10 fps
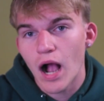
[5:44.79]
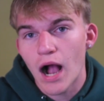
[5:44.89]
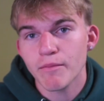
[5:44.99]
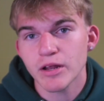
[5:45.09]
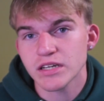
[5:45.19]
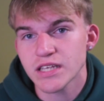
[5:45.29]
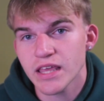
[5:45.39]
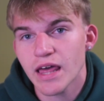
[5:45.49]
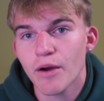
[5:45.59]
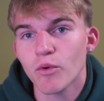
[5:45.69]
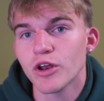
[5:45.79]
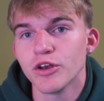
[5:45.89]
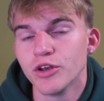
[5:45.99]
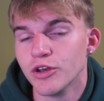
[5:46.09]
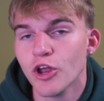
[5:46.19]
I'm gonna take that one,
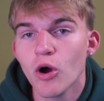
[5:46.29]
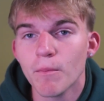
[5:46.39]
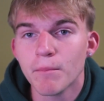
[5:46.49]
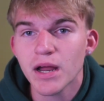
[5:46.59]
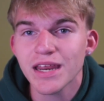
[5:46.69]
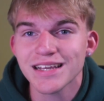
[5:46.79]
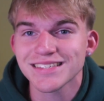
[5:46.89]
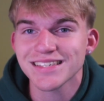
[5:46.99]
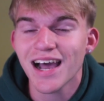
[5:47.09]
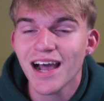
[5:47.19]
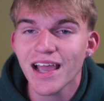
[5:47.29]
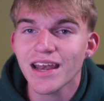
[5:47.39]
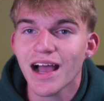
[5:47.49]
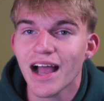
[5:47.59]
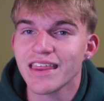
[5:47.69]
no money
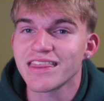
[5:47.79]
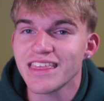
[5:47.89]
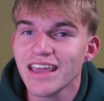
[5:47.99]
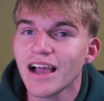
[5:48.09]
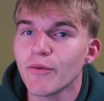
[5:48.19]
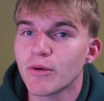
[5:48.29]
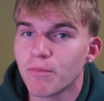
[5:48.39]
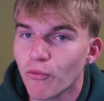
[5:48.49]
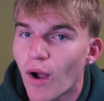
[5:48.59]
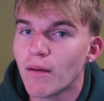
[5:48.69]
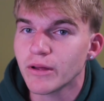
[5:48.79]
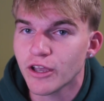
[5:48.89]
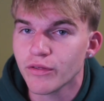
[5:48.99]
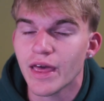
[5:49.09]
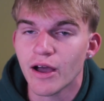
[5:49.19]
aside, I think I would probably
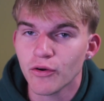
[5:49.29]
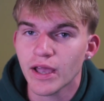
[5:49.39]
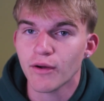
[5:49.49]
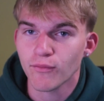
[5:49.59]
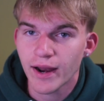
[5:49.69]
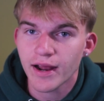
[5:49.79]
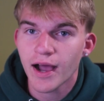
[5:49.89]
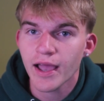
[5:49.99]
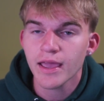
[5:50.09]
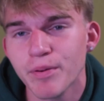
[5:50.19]
go the Hellcat Redeye.